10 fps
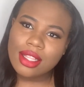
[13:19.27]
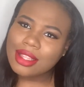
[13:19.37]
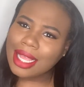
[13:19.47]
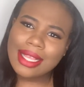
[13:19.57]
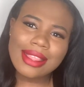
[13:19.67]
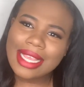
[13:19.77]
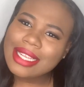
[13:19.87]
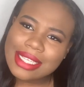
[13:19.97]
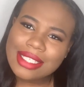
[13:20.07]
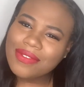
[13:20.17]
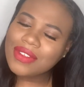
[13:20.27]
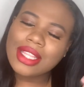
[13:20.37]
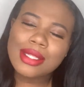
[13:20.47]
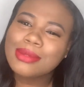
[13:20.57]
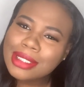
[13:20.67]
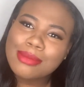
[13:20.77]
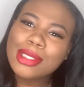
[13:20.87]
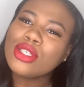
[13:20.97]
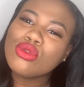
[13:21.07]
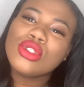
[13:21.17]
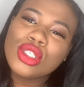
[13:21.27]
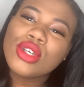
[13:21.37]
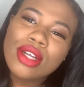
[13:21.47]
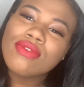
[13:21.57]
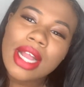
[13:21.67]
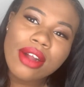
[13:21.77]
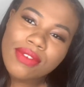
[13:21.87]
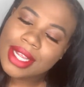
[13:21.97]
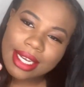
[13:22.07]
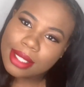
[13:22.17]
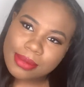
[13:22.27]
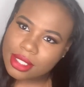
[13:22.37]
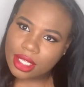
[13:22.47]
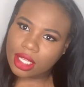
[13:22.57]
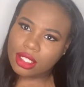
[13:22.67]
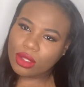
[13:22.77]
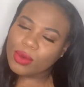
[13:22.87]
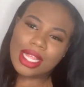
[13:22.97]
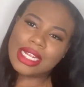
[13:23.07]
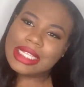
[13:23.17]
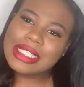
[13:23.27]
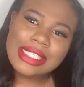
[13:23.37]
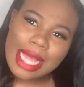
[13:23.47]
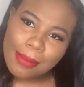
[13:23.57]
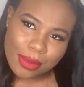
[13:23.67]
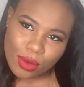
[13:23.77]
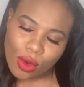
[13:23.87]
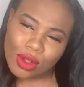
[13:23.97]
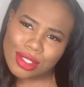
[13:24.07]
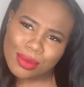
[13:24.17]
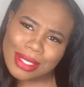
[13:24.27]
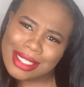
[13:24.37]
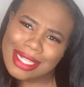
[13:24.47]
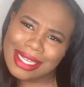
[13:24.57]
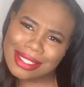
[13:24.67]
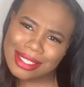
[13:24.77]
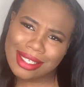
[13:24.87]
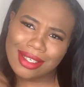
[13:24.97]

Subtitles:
Like, ladies, if your lips is big, you still can rock red lipstick. Don't let nothing stop you. All 2019.